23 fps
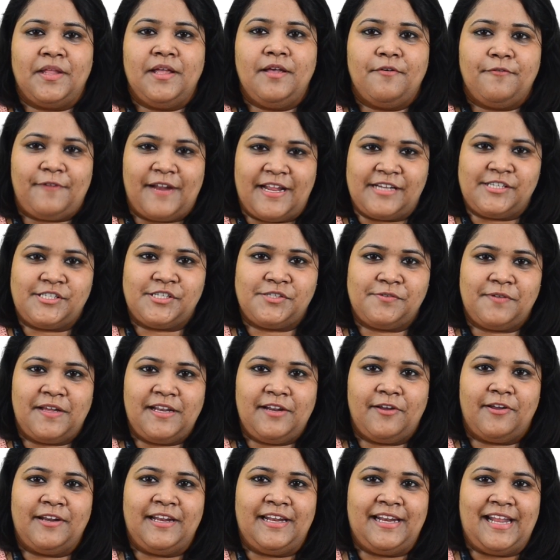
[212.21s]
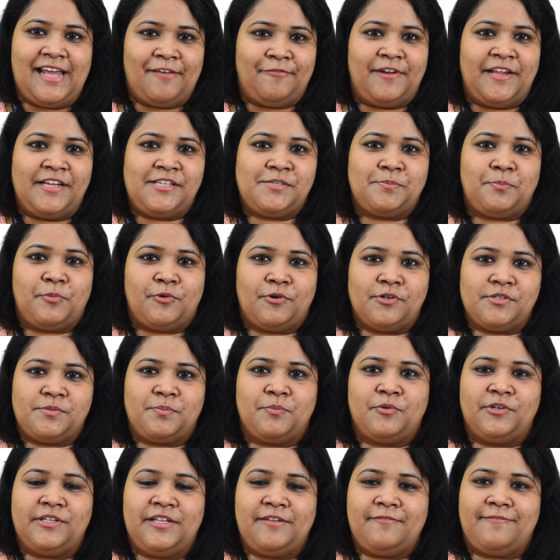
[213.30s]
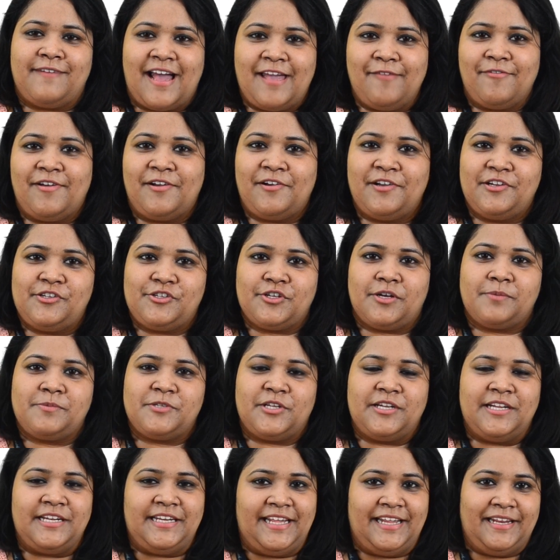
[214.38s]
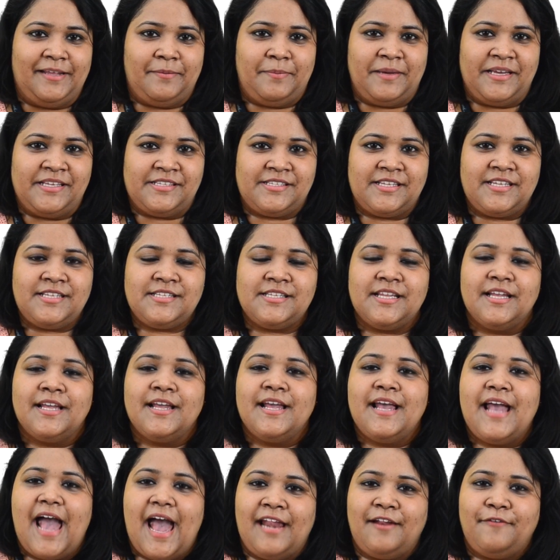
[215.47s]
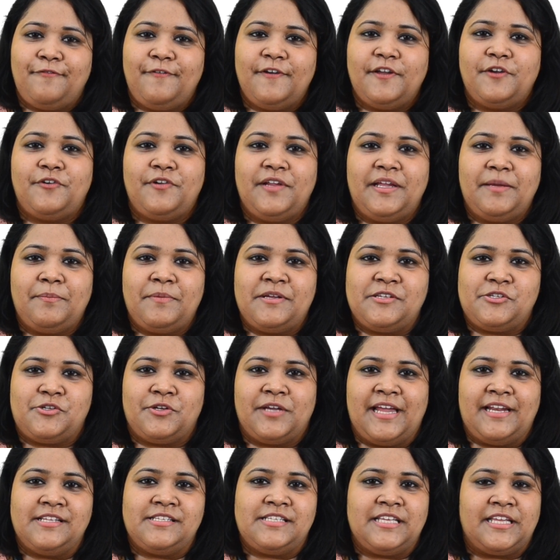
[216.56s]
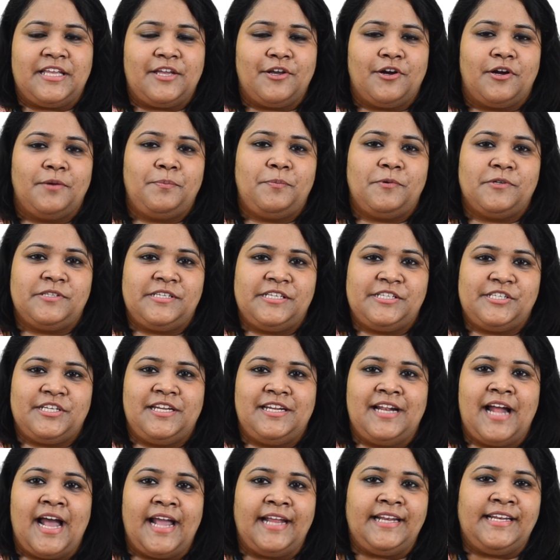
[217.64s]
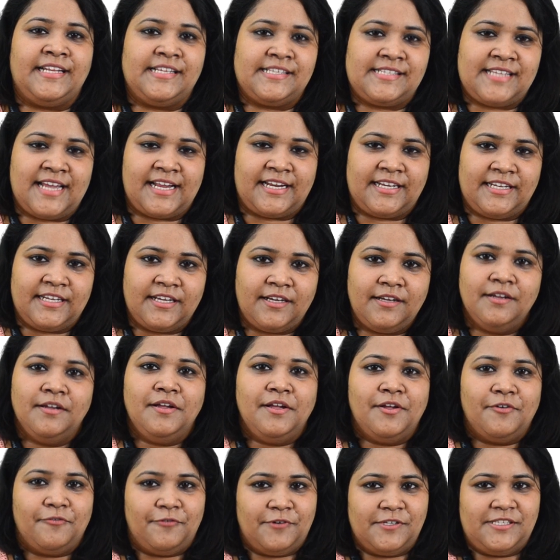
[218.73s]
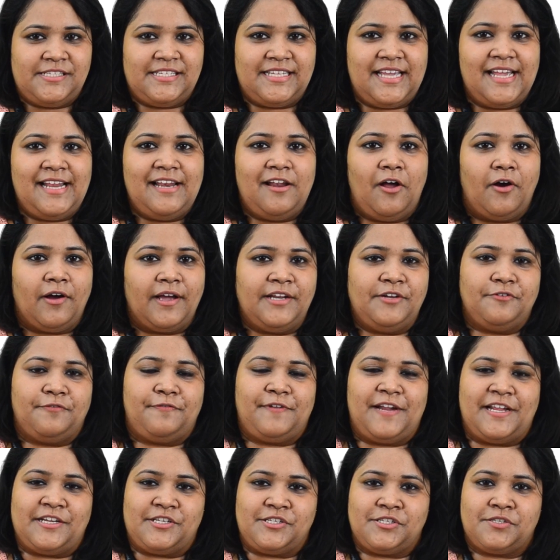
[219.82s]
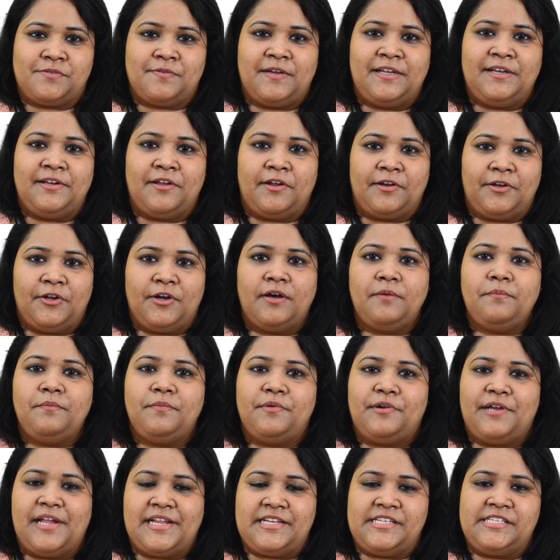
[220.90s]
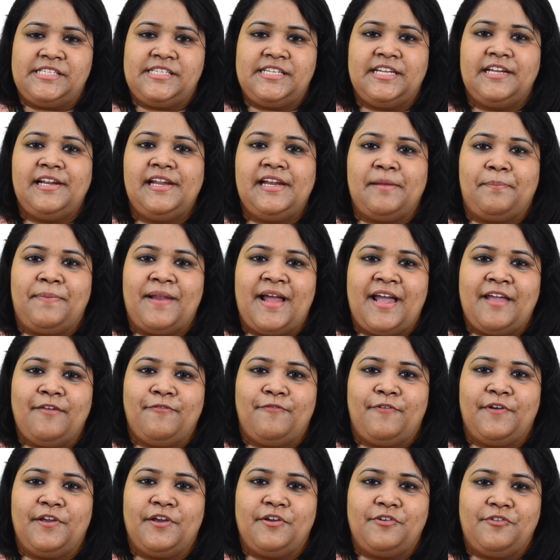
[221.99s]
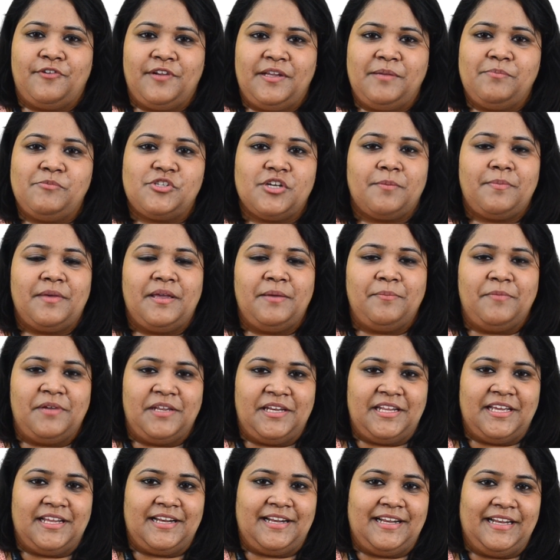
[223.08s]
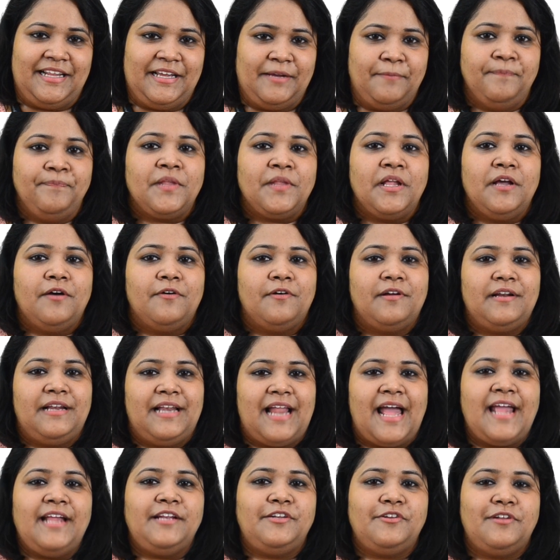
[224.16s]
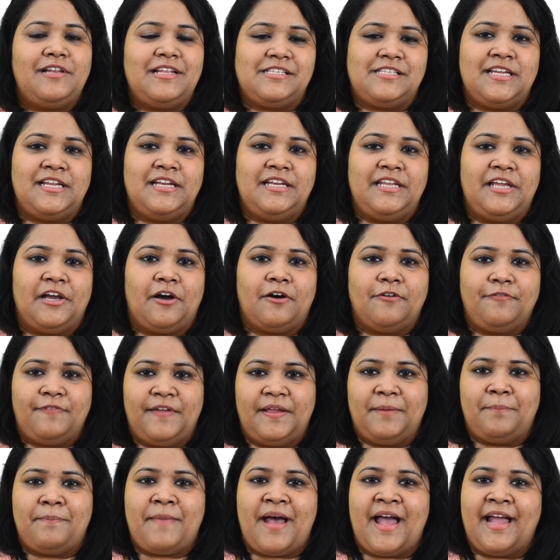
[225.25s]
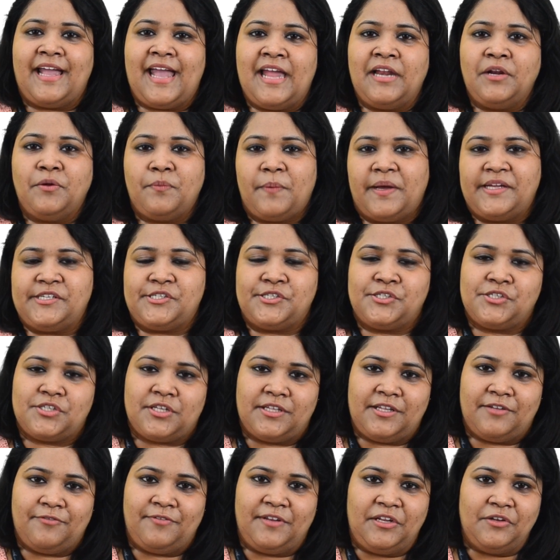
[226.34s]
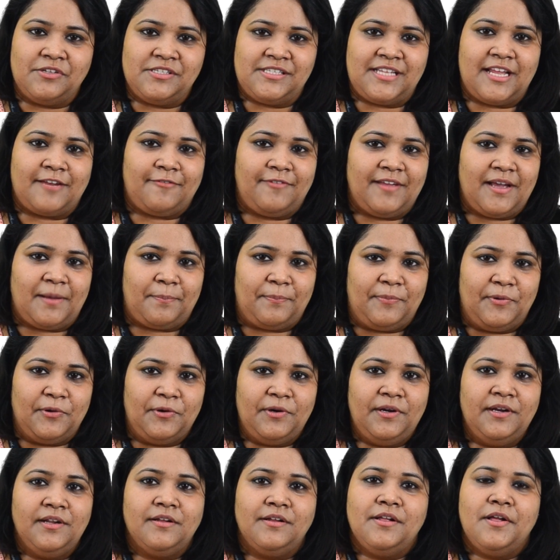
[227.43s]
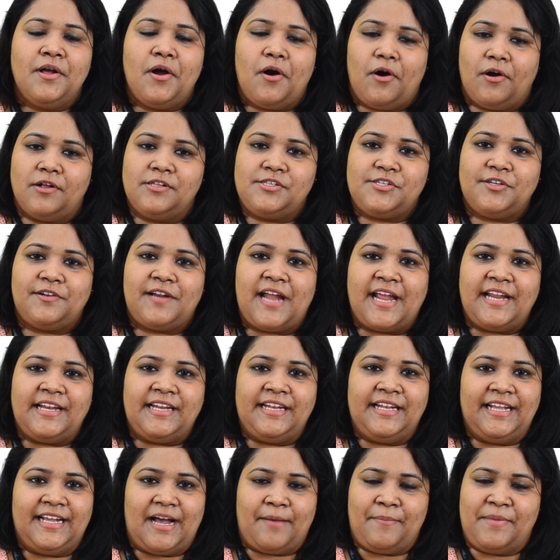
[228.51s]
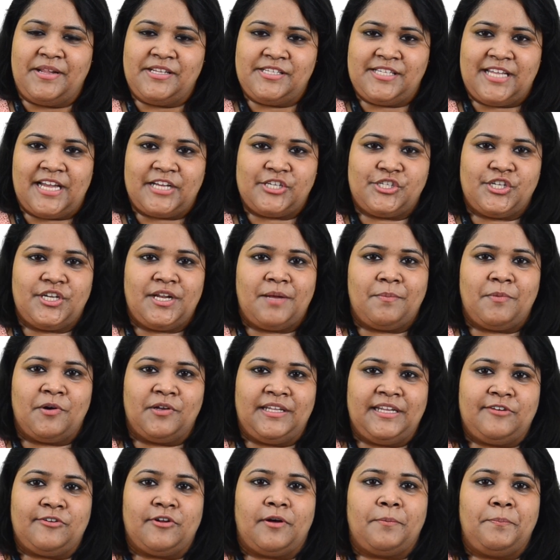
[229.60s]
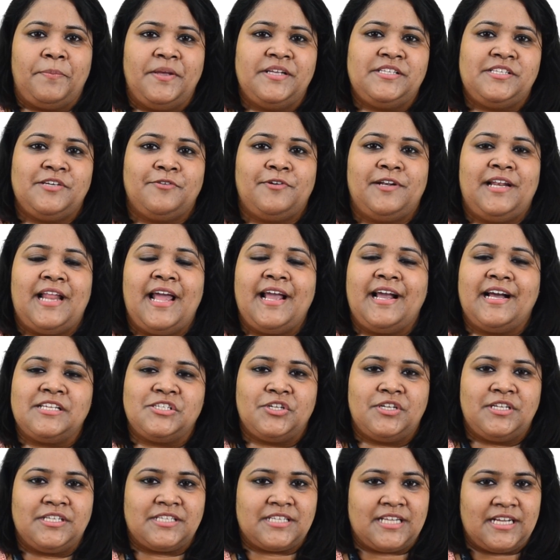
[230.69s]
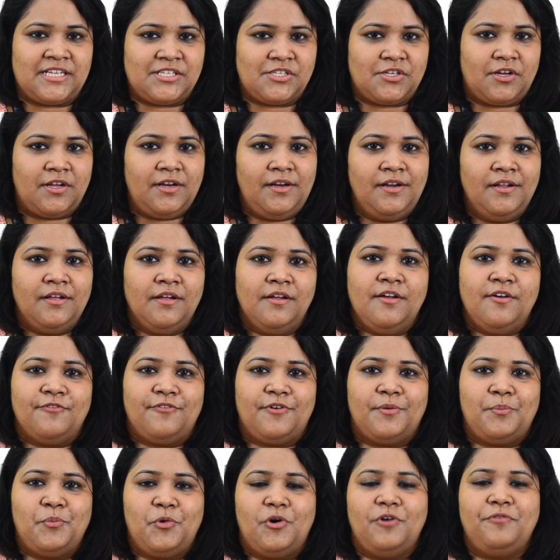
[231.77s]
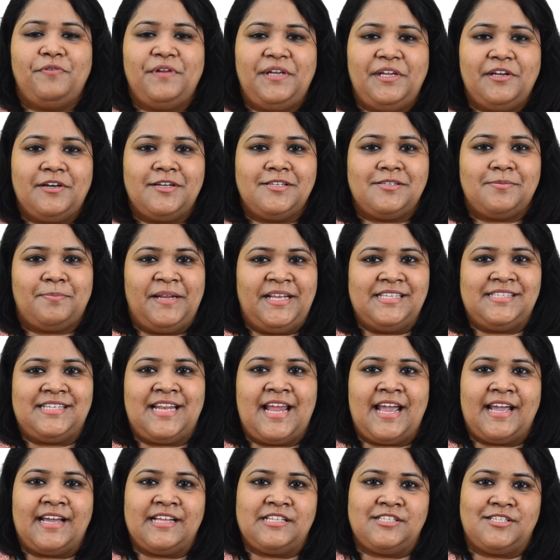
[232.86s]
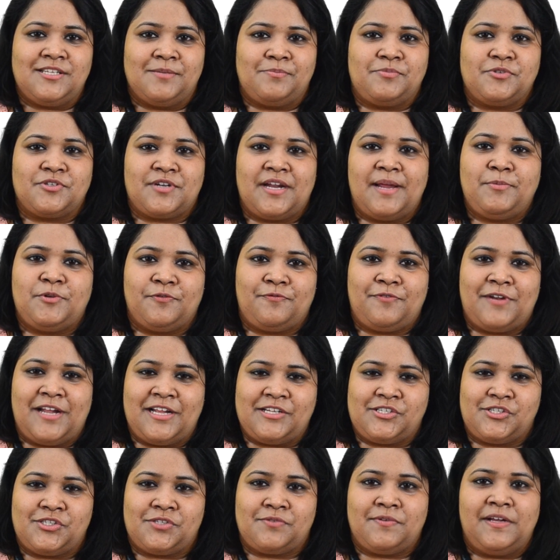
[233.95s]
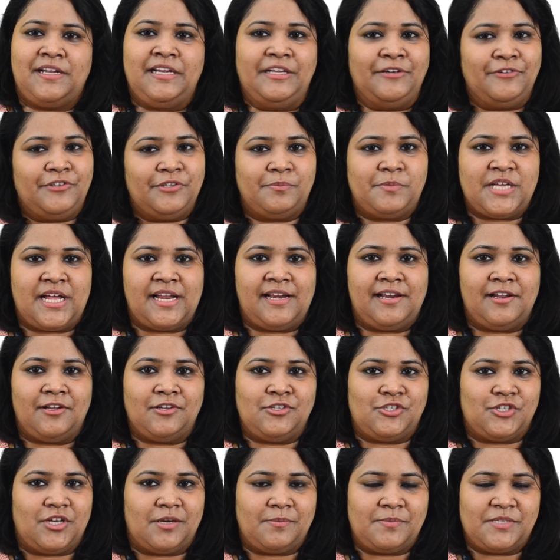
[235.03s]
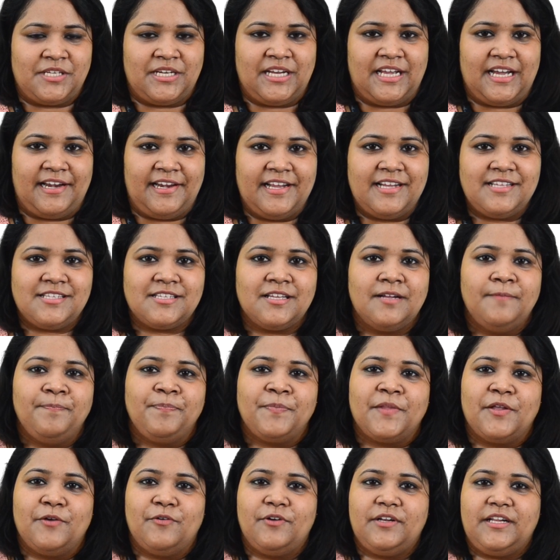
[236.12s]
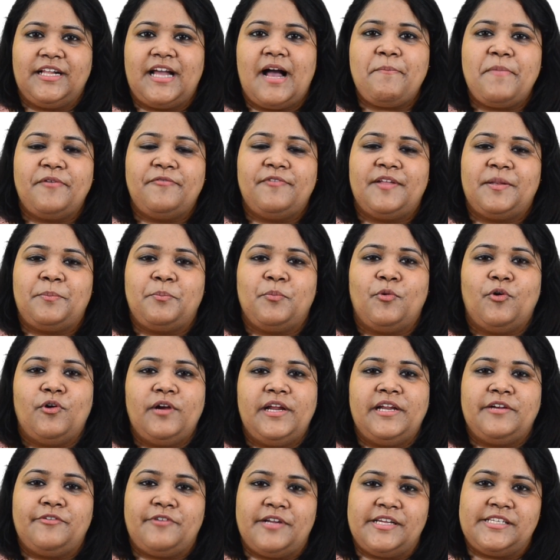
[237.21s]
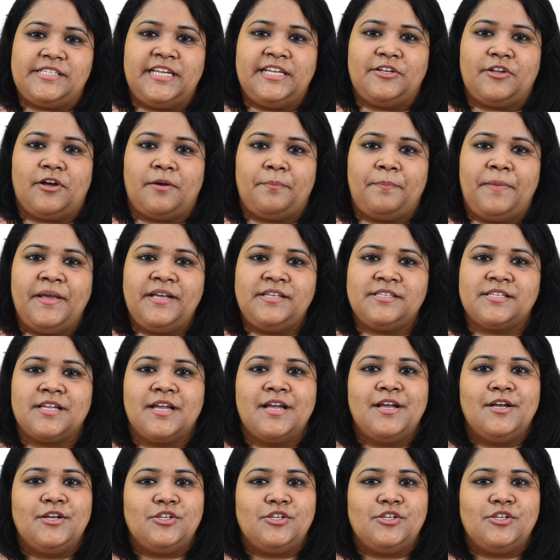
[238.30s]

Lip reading: Freshers will on an average post more than 500 jobs on a daily basis. And if your dream is to get a secured position in IT sector, would say log into fresherswell.com, register and apply for your dream job immediately. Would like to listen your feedback and questions on the videos that we upload. Also write in the comment section about the topics you would like us to discuss on. For more videos, please like and subscribe to Fresh as Well YouTube channel on jobs and careers. Would come up with more interesting topics.